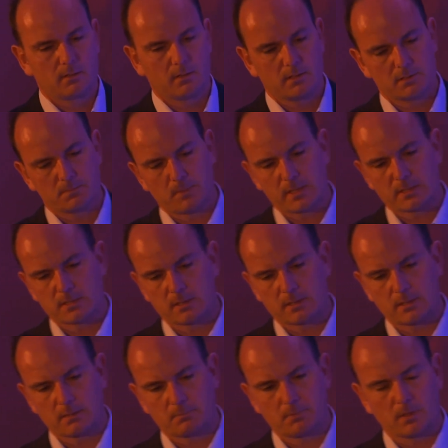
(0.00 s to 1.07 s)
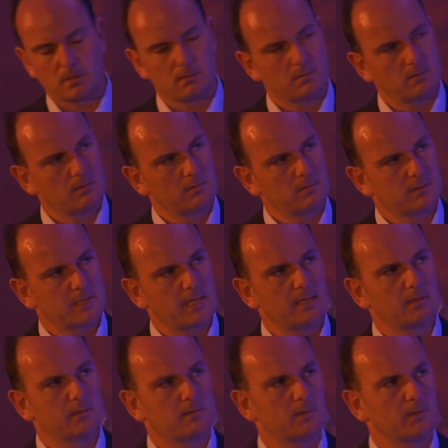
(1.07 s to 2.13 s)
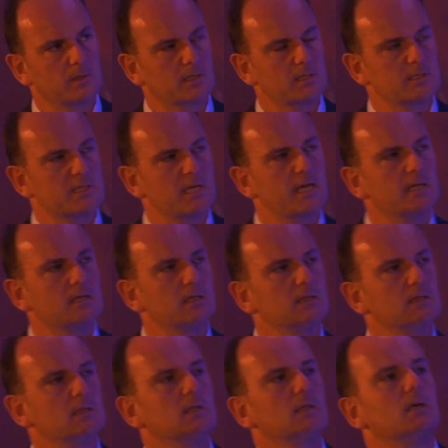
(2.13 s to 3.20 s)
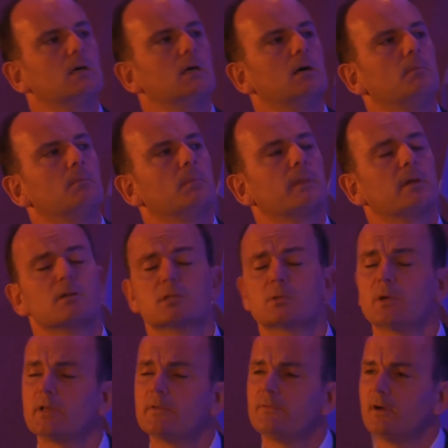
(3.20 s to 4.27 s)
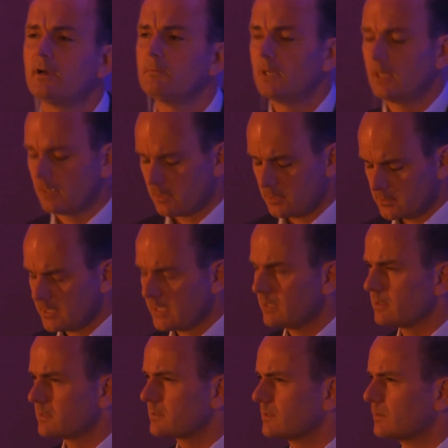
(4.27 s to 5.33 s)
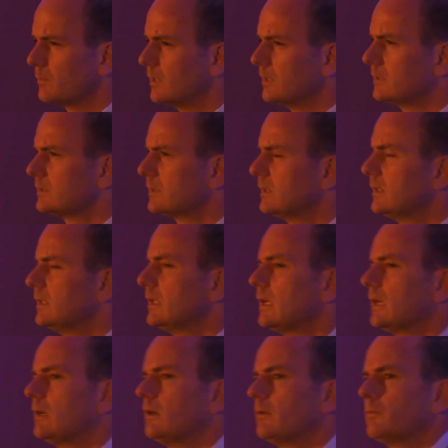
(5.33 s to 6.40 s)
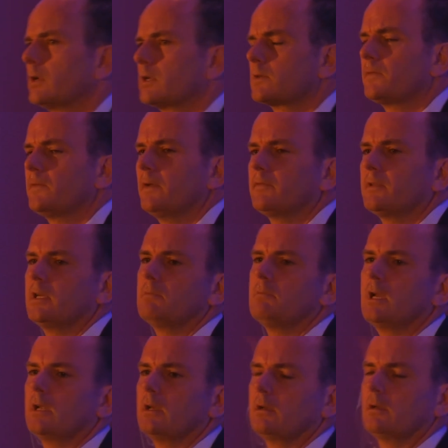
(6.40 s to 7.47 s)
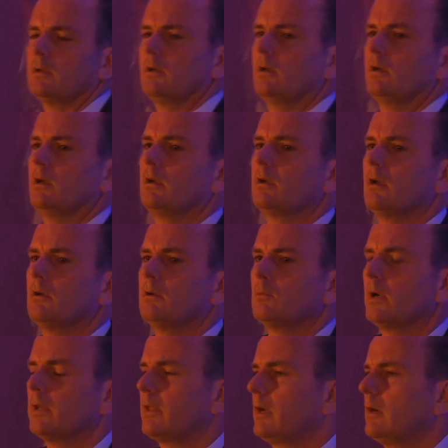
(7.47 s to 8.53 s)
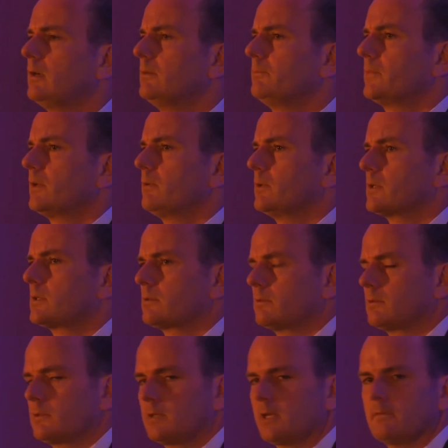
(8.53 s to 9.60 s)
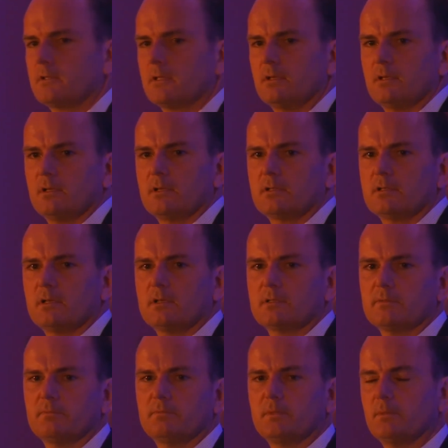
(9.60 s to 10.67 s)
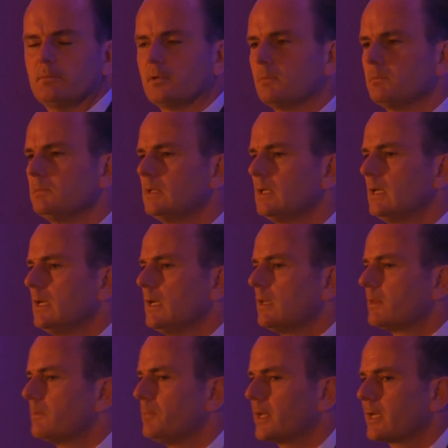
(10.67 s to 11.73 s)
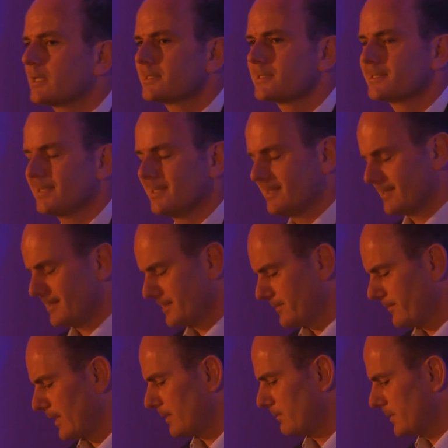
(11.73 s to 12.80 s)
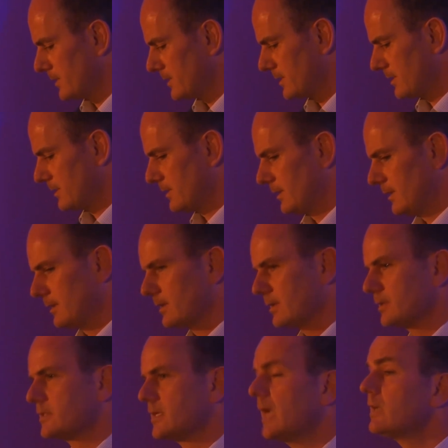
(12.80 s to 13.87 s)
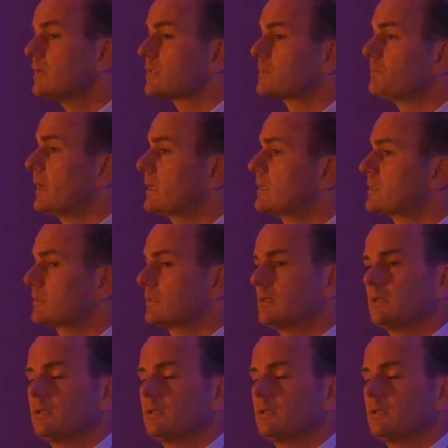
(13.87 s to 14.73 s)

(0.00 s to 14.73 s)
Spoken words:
is basically tailored to a container. There are 25 million containers in the world, of which 15 million are known where they are, which gives you a size of the problem. The biggest development in the container space